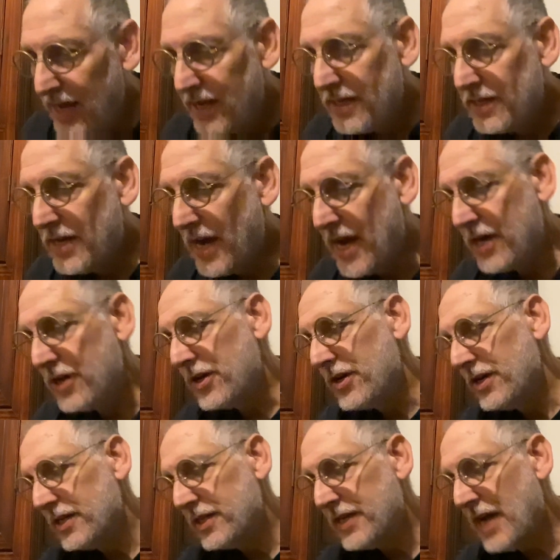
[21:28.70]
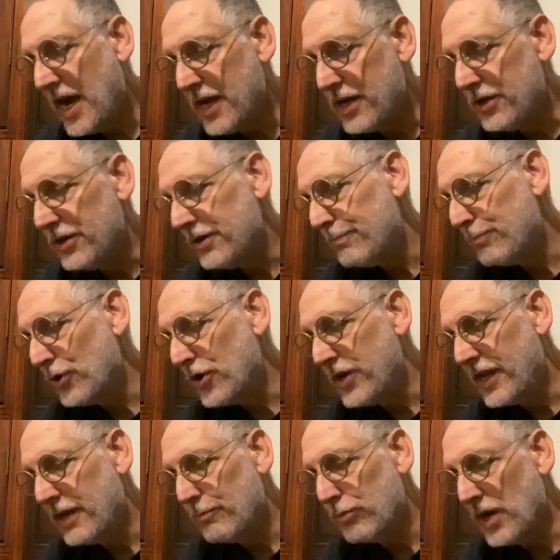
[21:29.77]
Tiger, tiger,
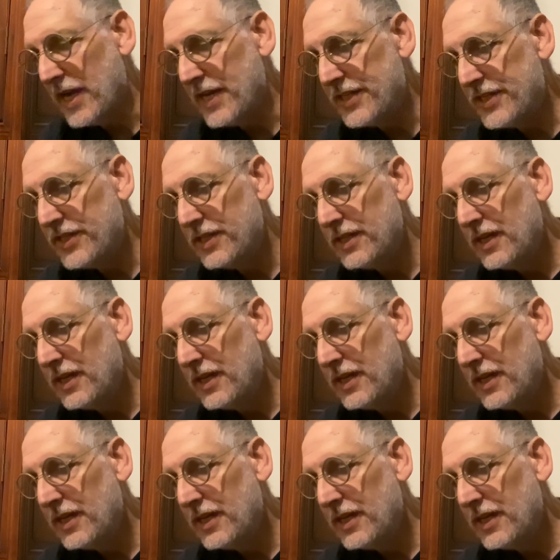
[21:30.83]
burning bright